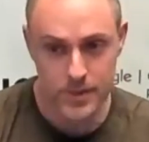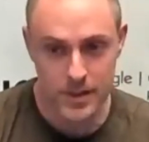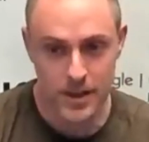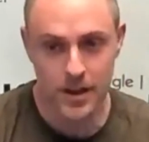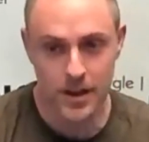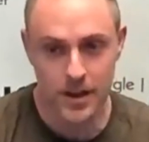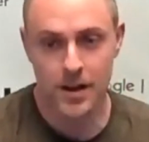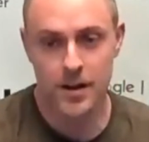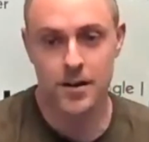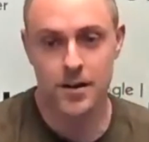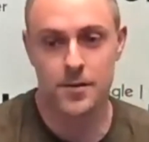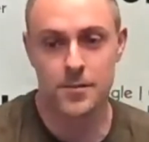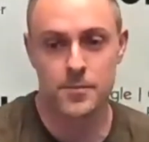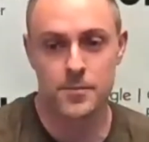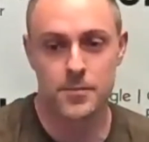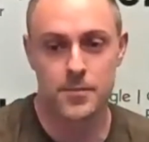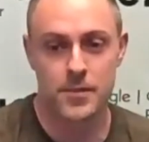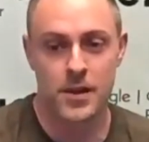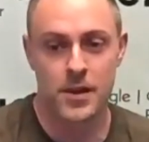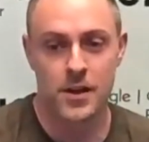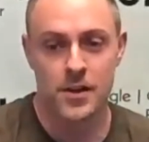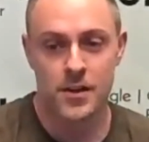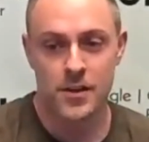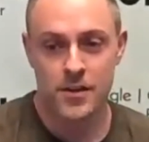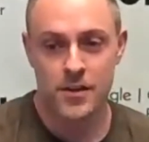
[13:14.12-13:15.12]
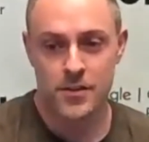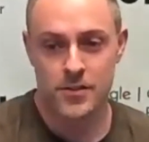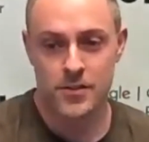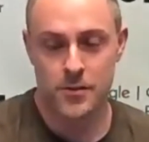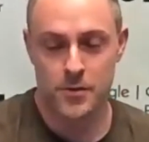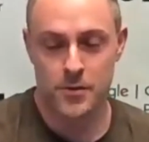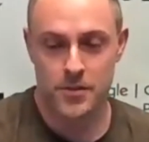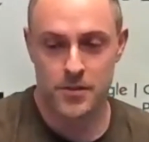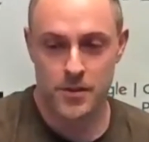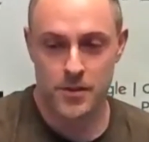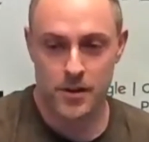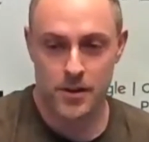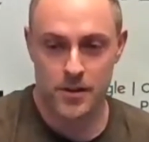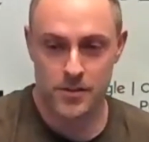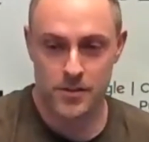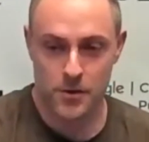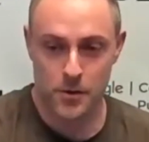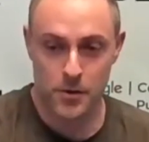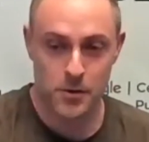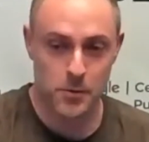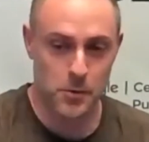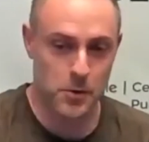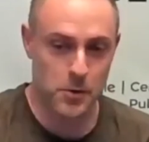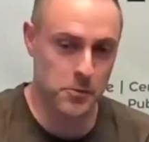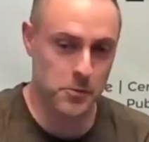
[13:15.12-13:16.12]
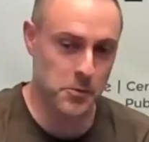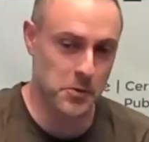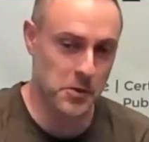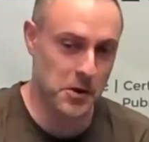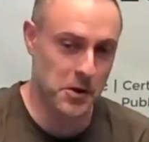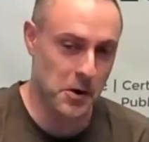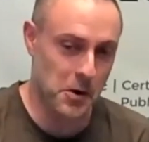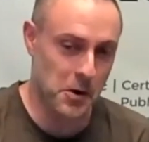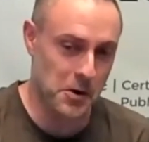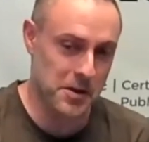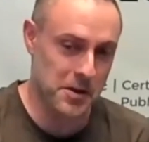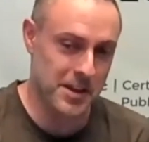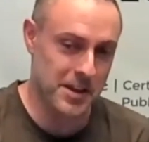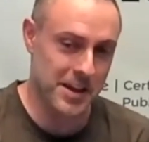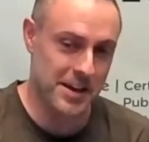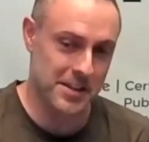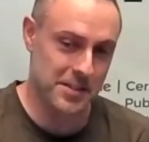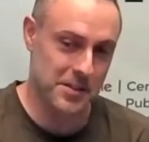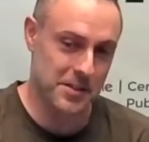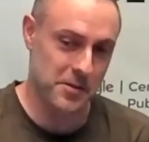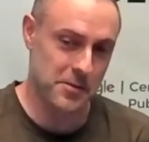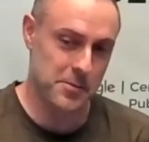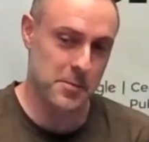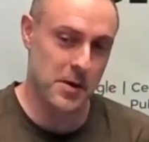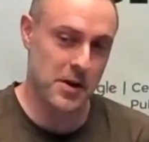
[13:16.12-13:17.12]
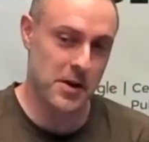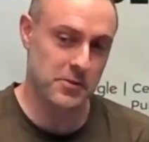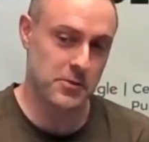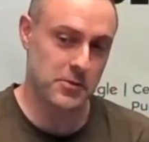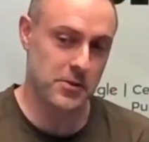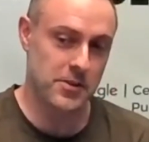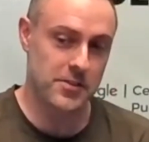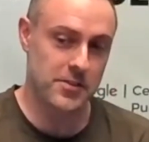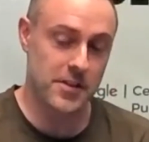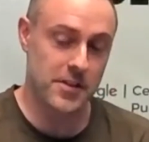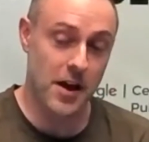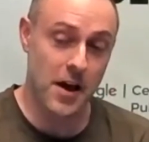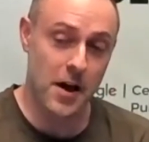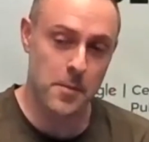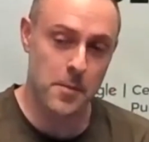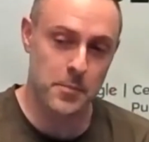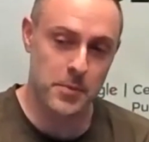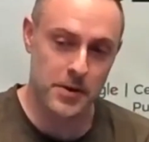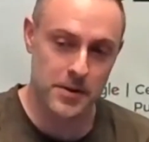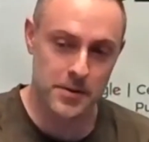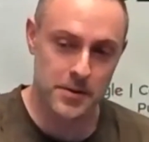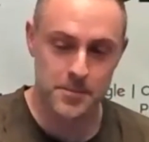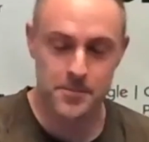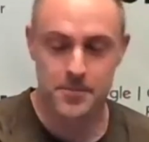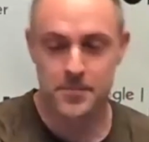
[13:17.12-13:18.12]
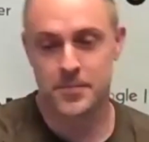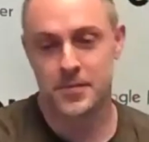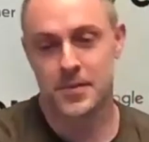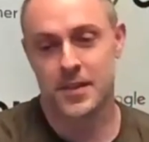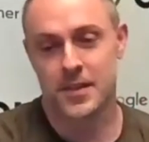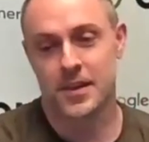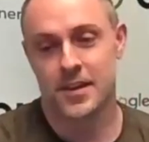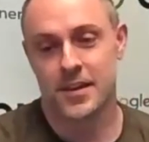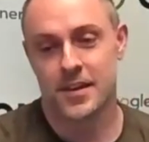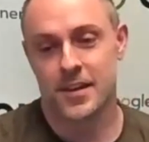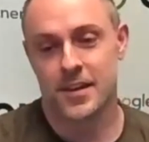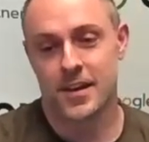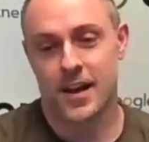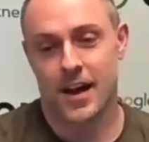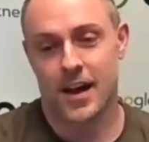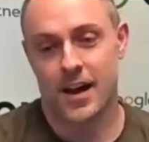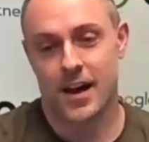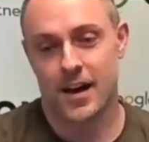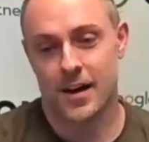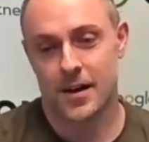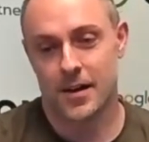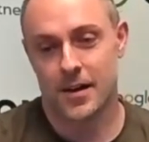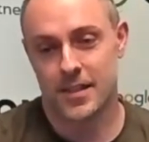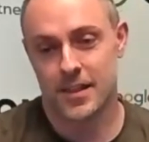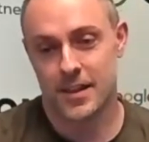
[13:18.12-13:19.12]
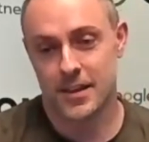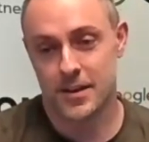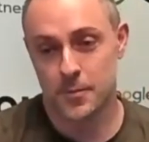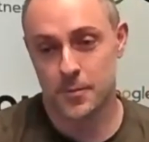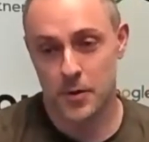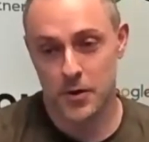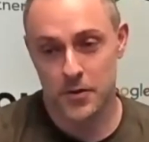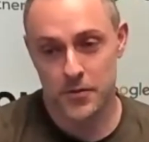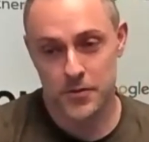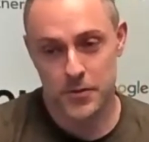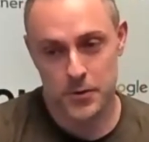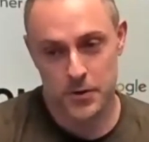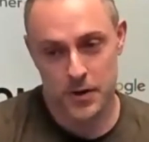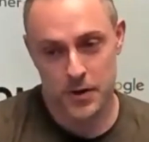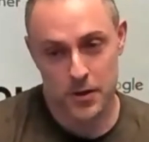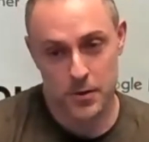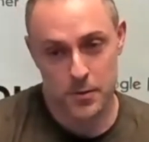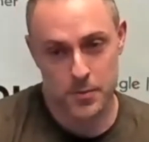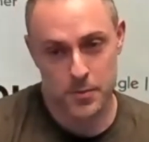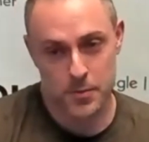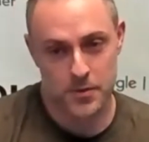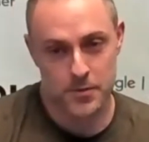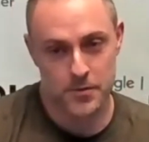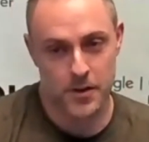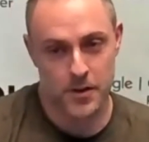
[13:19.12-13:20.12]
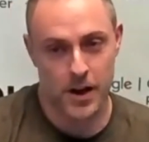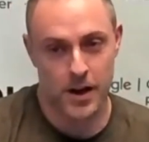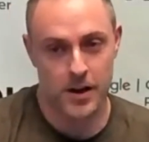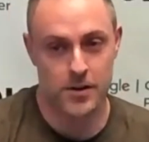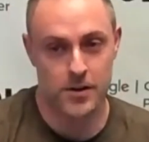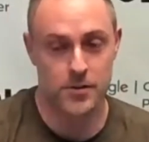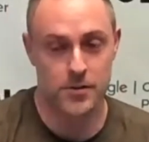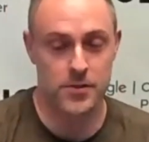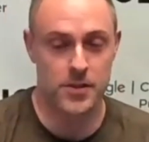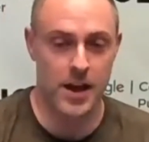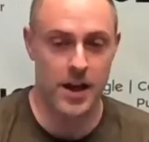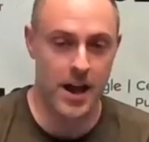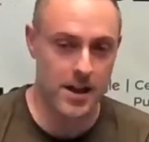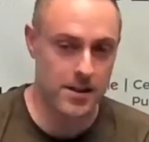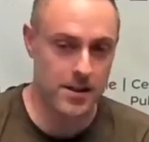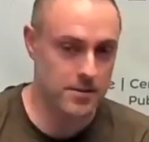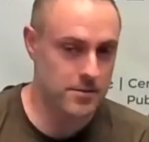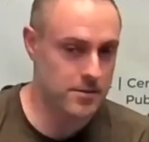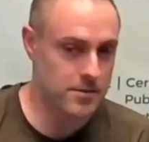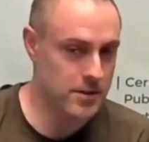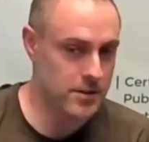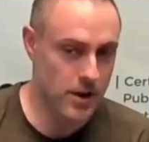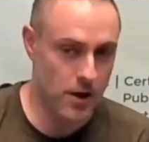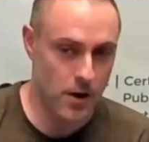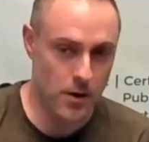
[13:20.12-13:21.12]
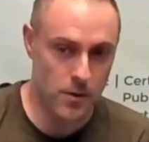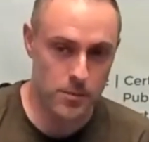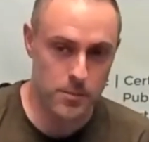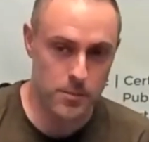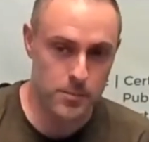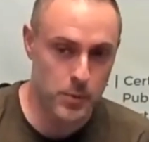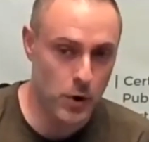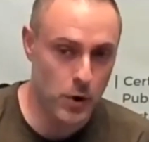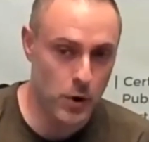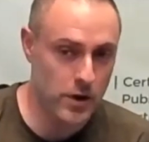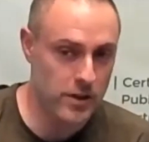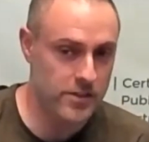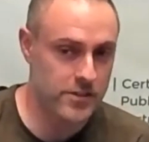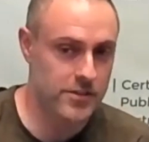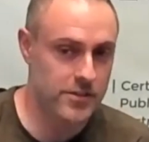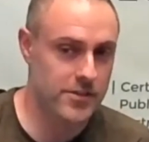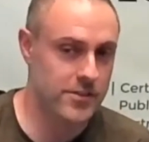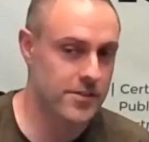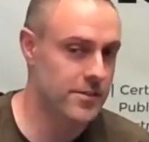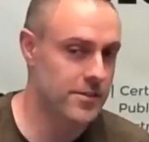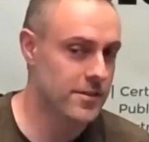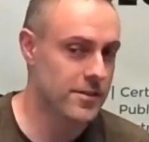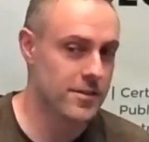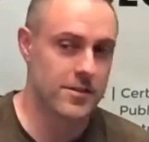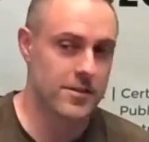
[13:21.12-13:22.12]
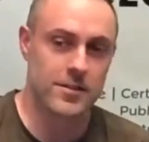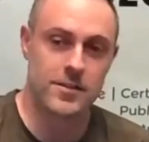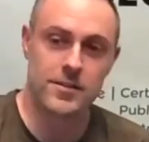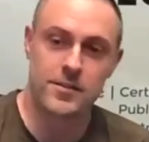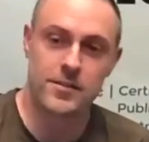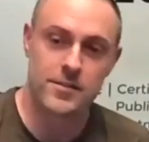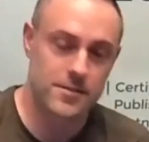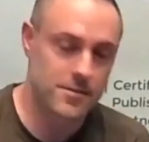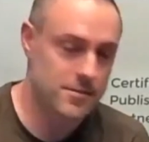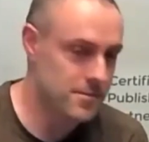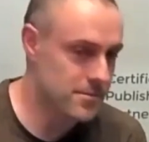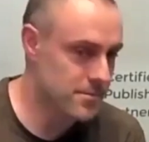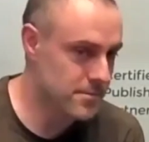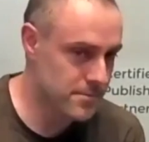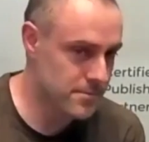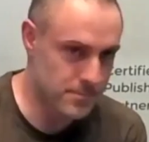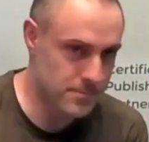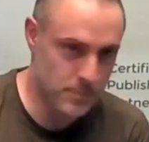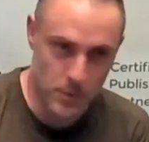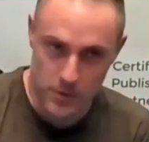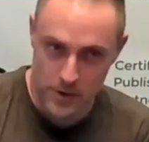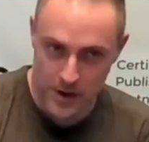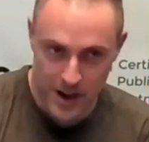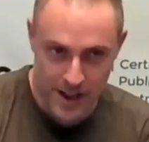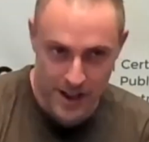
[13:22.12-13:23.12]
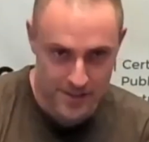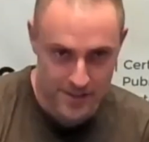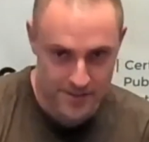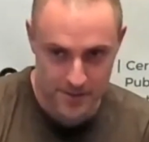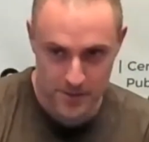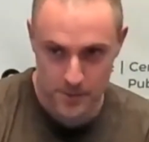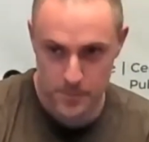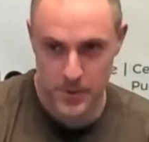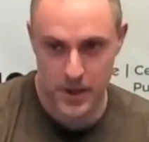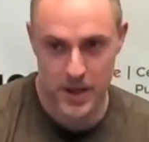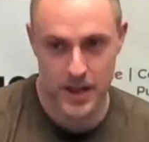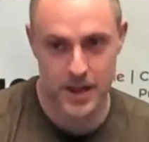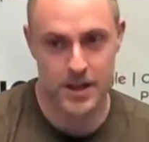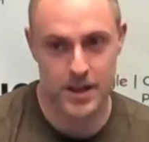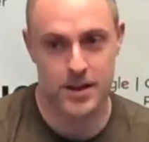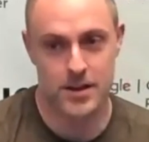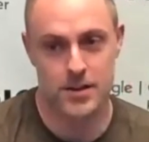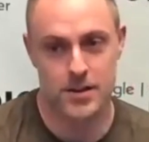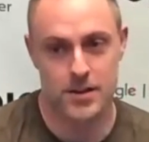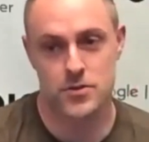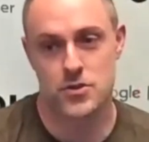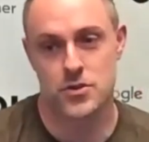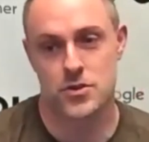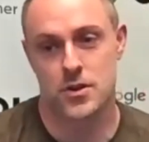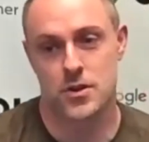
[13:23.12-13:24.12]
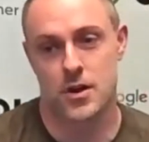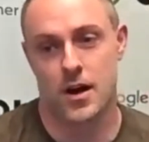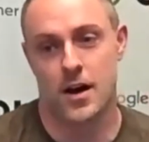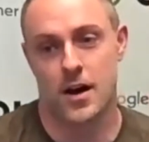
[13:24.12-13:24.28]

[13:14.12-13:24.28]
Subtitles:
So Ezoic works really hard at getting those metrics up. And then you move to another provider that, you know, puts more ads on the page